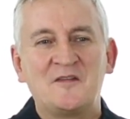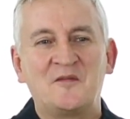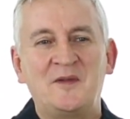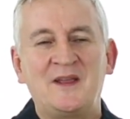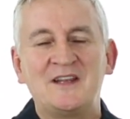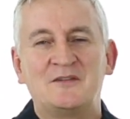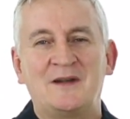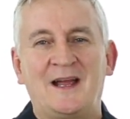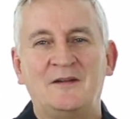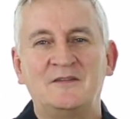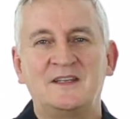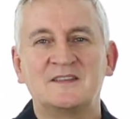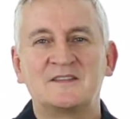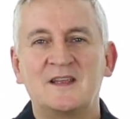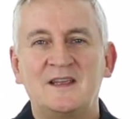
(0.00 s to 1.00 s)
for me
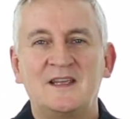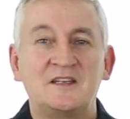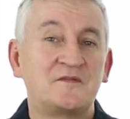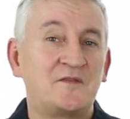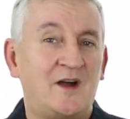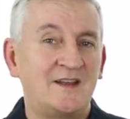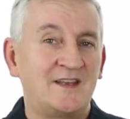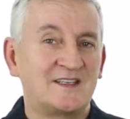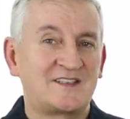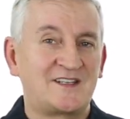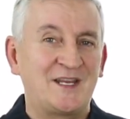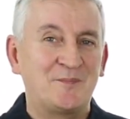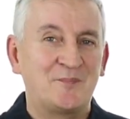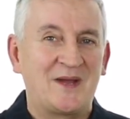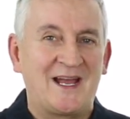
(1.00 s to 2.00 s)
around is finding a
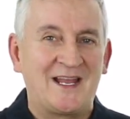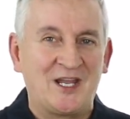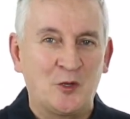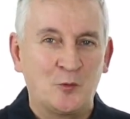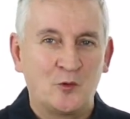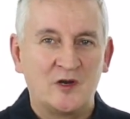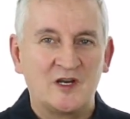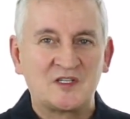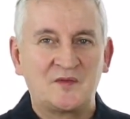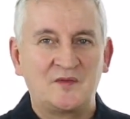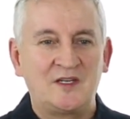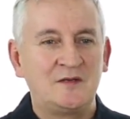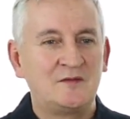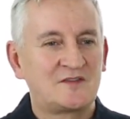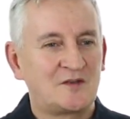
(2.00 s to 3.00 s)
sleep pattern that works for
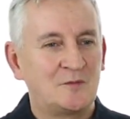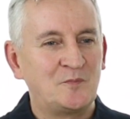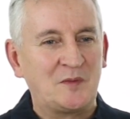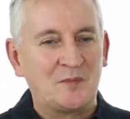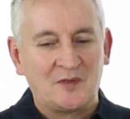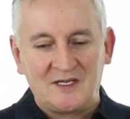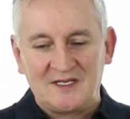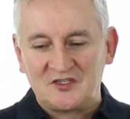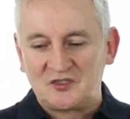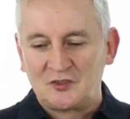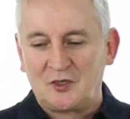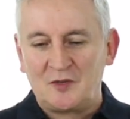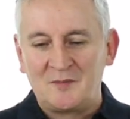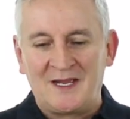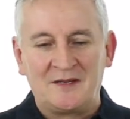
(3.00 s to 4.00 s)
you. Some people need a
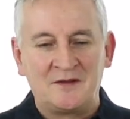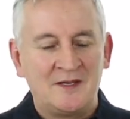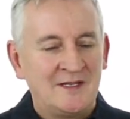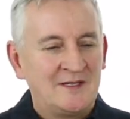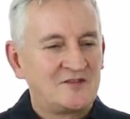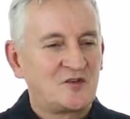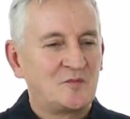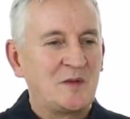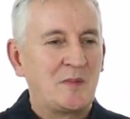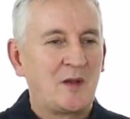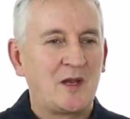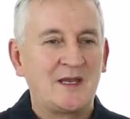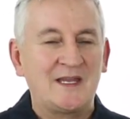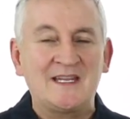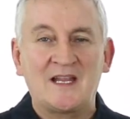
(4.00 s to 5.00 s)
short amount, some
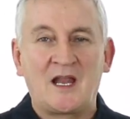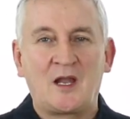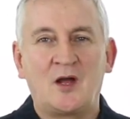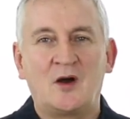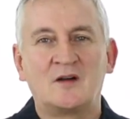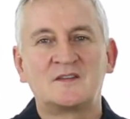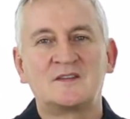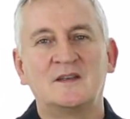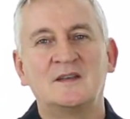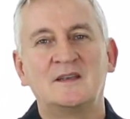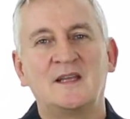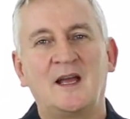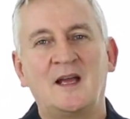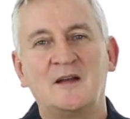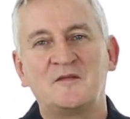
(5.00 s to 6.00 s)
people need a lot.
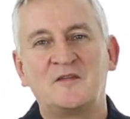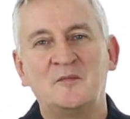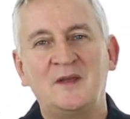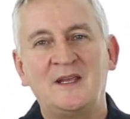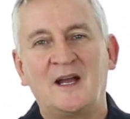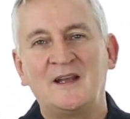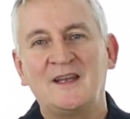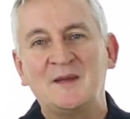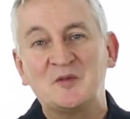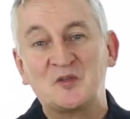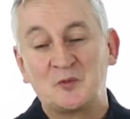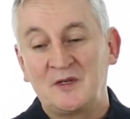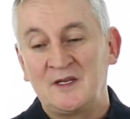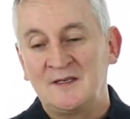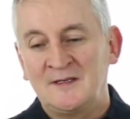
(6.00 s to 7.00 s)
And for me, I need
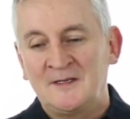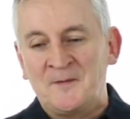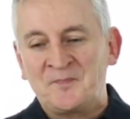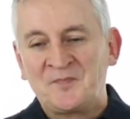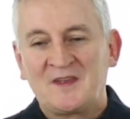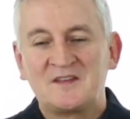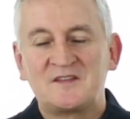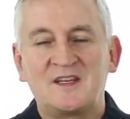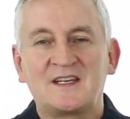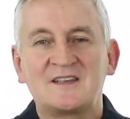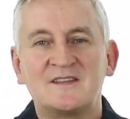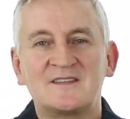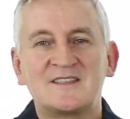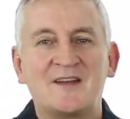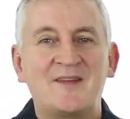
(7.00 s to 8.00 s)
between
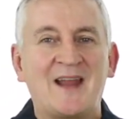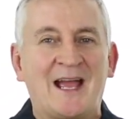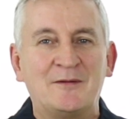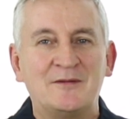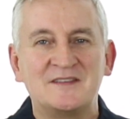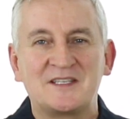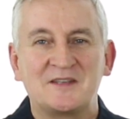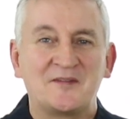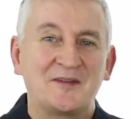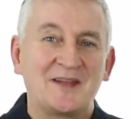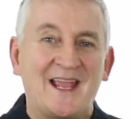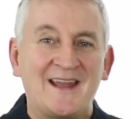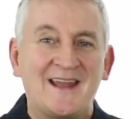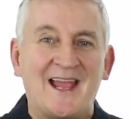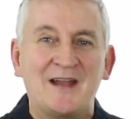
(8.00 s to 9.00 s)
6 and 7 hours, and I'm
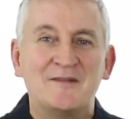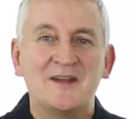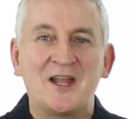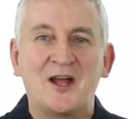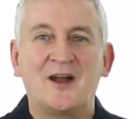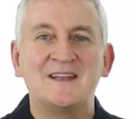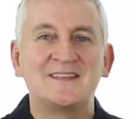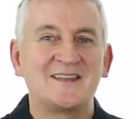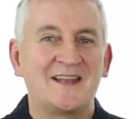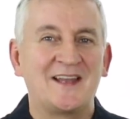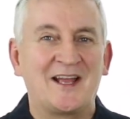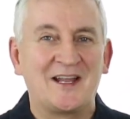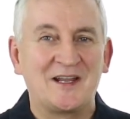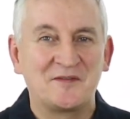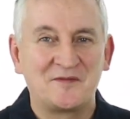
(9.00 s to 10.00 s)
getting that every night, and
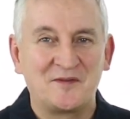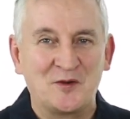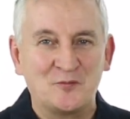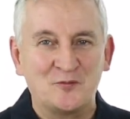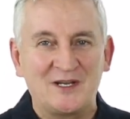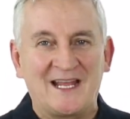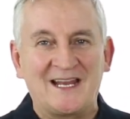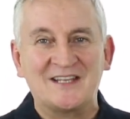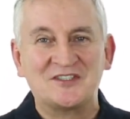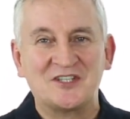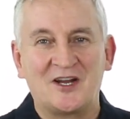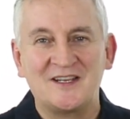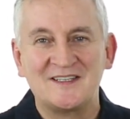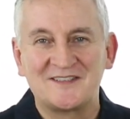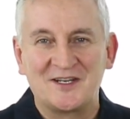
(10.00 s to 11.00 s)
I feel really
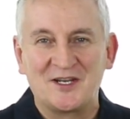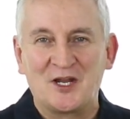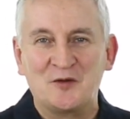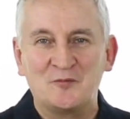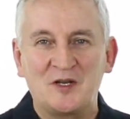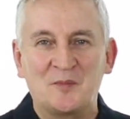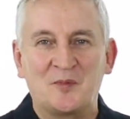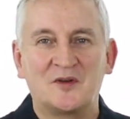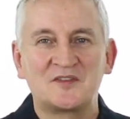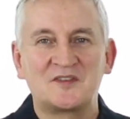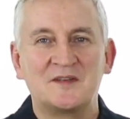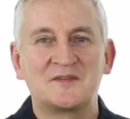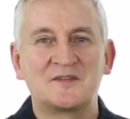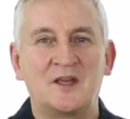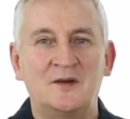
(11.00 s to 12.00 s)
energized and really
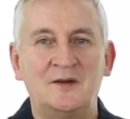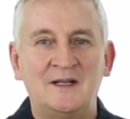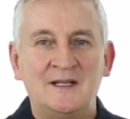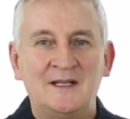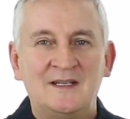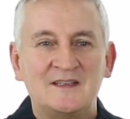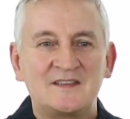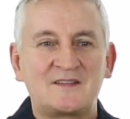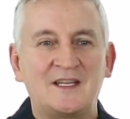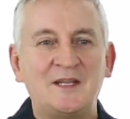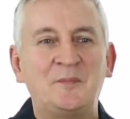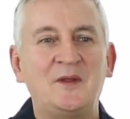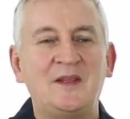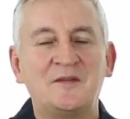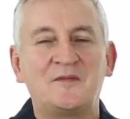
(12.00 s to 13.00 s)
positive. So
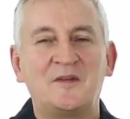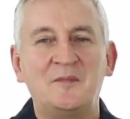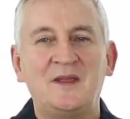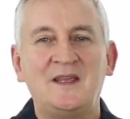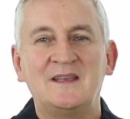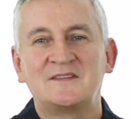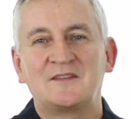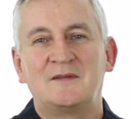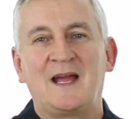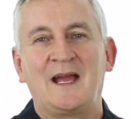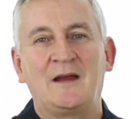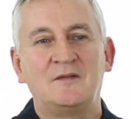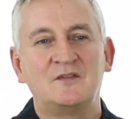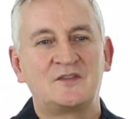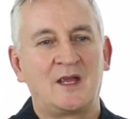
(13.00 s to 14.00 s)
sleeping for me is
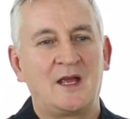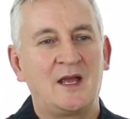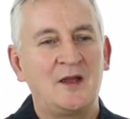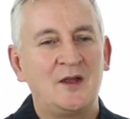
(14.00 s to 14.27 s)
around